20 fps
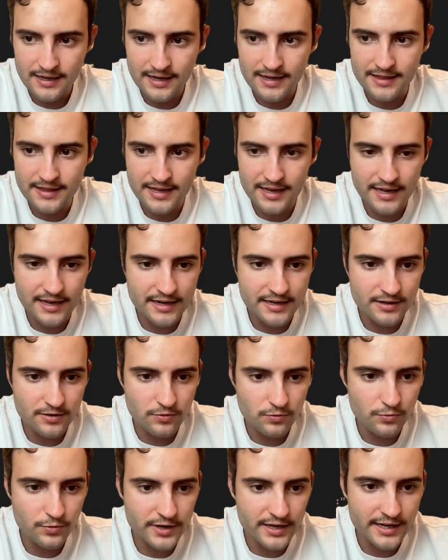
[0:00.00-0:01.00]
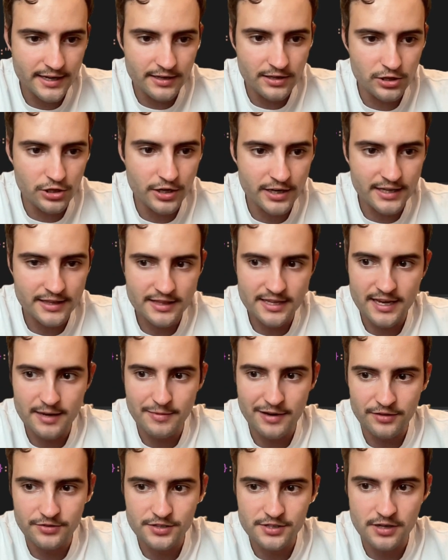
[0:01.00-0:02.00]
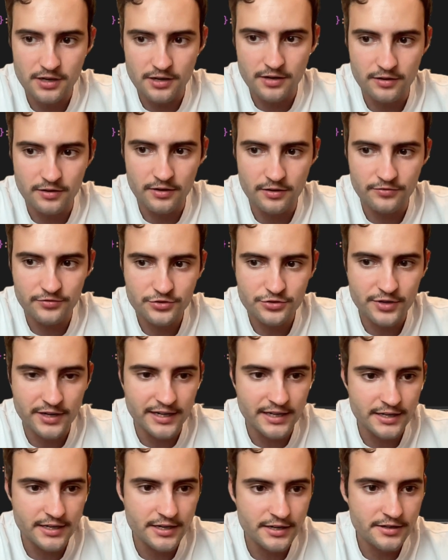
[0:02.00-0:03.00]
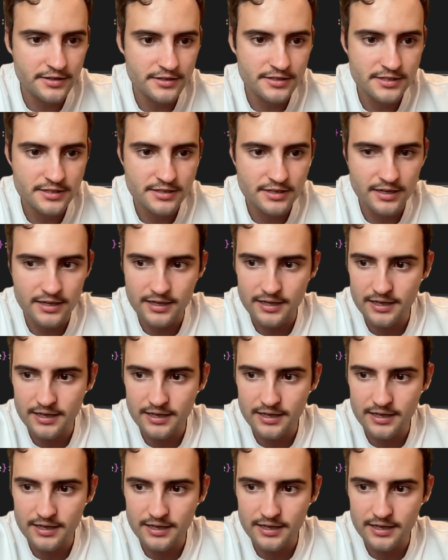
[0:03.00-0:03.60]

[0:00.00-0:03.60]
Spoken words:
And then we look at the amount of trading years.